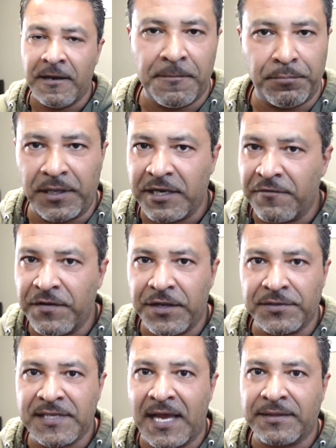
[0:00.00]
Plenty of
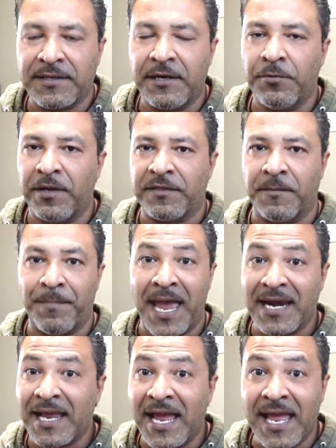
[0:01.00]
videos out there with the
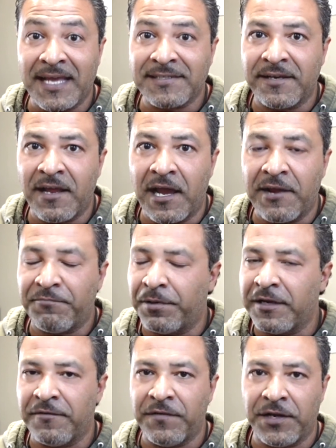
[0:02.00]
bad guy has a knife,
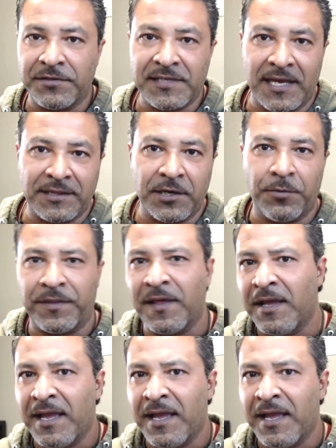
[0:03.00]
plenty of videos out there with